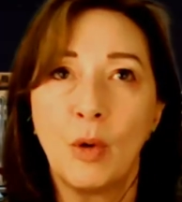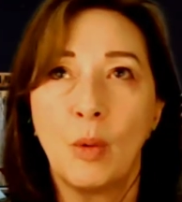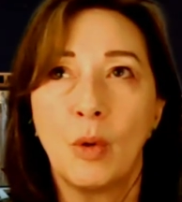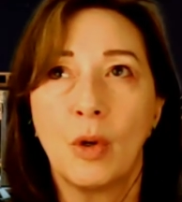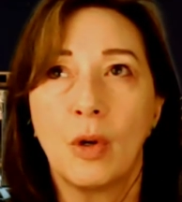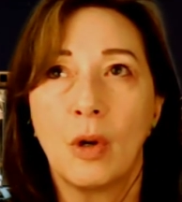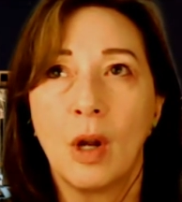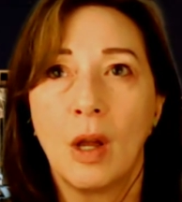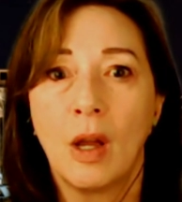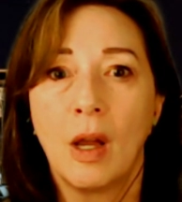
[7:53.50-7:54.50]
who were,
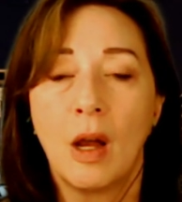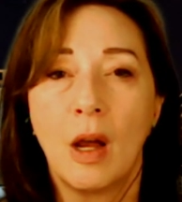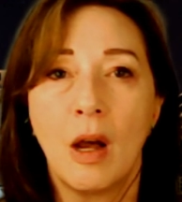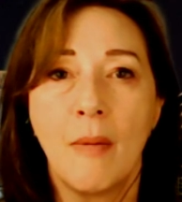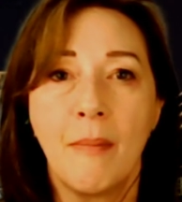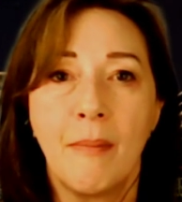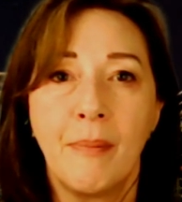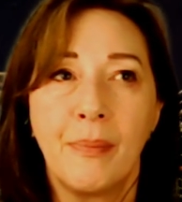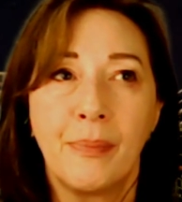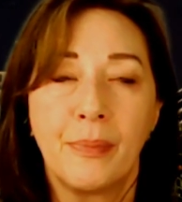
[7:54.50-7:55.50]
um,
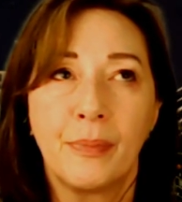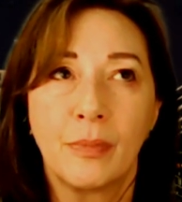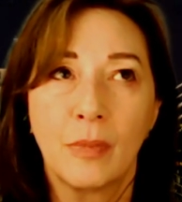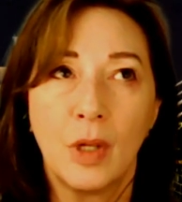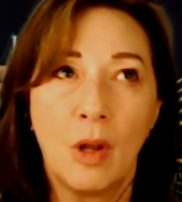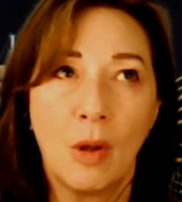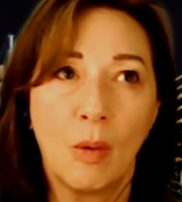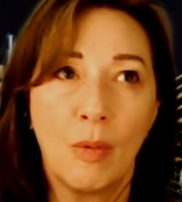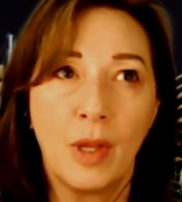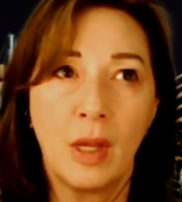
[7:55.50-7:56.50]
you
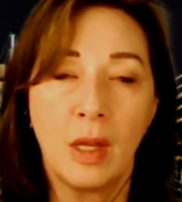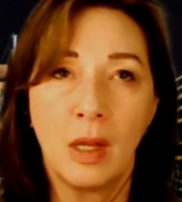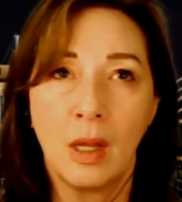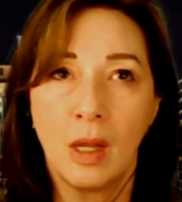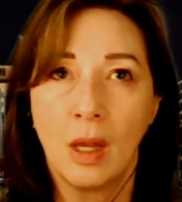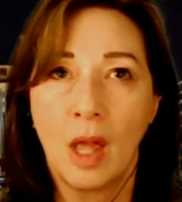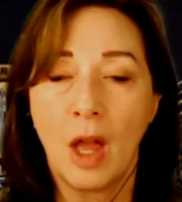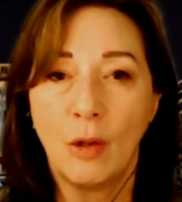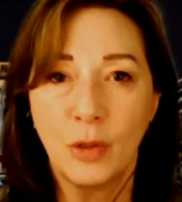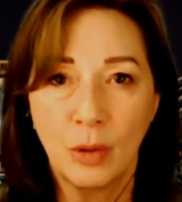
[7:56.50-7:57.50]
know, the
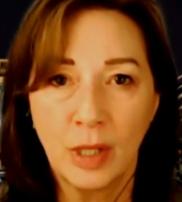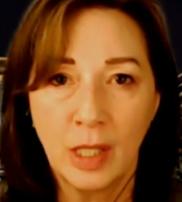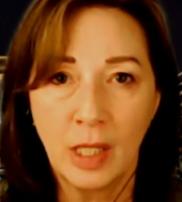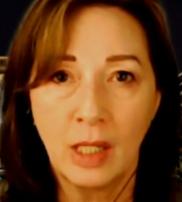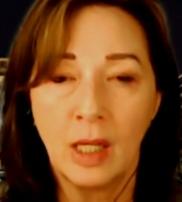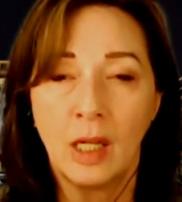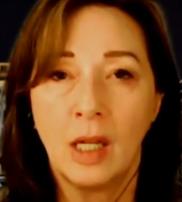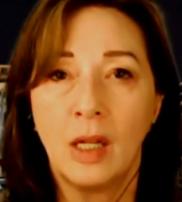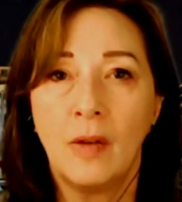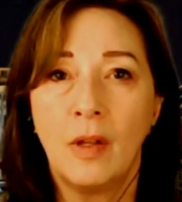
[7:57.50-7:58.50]
elderly
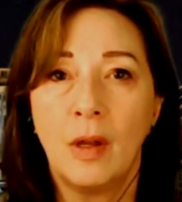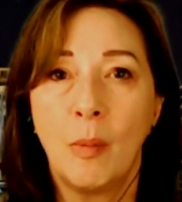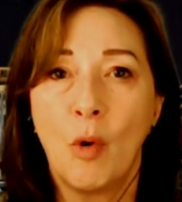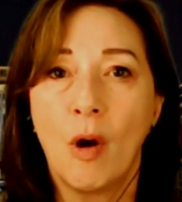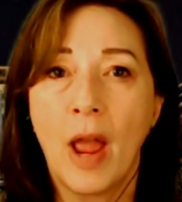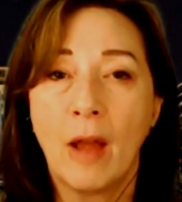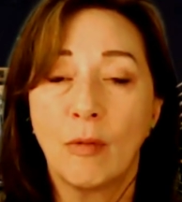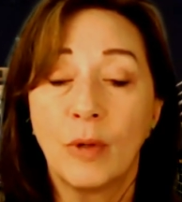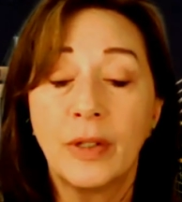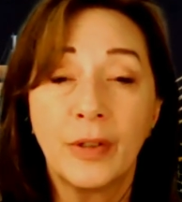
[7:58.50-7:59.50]
in the more
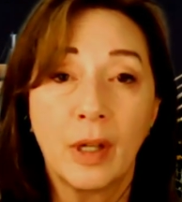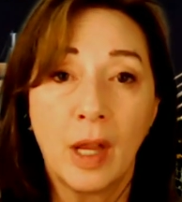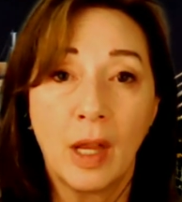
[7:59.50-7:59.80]
at-risk